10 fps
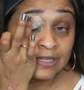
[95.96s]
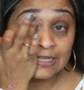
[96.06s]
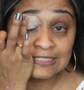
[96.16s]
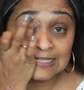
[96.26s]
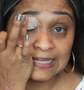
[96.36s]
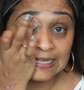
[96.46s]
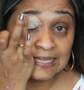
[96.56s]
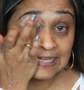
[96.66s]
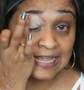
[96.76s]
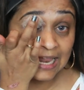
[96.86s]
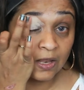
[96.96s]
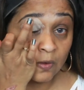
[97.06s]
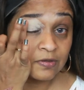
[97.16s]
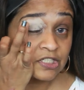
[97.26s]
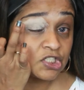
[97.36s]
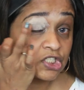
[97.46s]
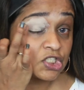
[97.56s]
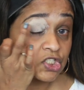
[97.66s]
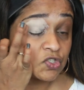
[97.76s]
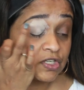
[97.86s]
It's like a
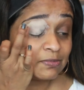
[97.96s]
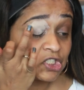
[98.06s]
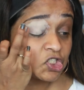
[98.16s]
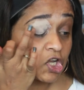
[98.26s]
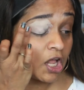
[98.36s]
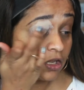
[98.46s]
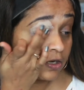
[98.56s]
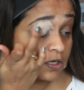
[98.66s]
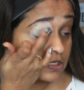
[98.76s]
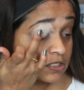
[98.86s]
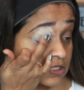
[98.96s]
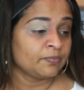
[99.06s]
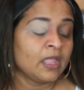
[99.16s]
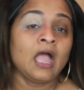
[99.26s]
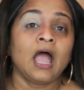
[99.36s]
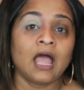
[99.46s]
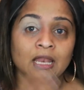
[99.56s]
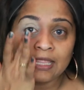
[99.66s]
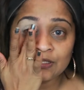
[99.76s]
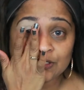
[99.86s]
yellowish, creamish color. So I
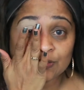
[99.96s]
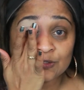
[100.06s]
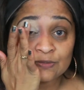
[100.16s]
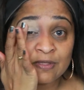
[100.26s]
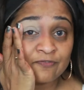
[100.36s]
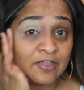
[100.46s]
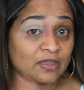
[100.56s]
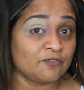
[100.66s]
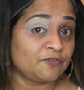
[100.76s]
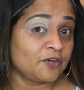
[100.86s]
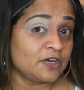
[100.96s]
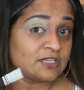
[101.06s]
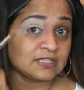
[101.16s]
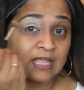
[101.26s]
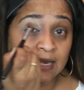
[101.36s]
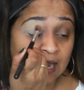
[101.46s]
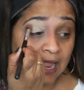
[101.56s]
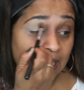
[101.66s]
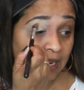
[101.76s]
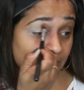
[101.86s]
like to use my finger first, then
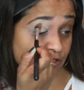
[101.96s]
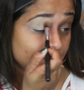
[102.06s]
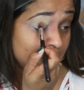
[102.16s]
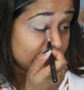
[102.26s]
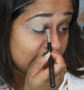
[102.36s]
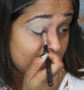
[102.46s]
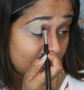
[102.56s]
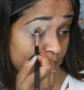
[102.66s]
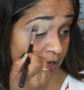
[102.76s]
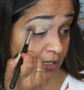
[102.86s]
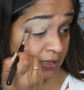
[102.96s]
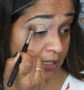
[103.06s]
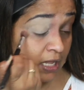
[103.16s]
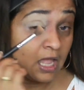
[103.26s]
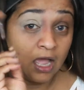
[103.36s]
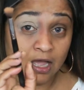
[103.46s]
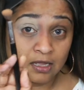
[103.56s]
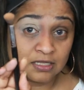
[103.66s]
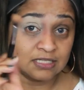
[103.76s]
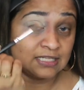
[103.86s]
I like to blend it out with a
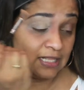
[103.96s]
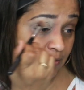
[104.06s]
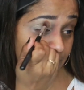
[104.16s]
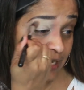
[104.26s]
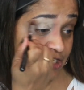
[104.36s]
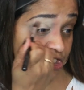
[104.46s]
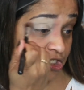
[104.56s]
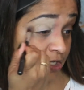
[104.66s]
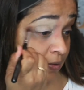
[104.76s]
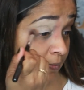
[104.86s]
concealer brush.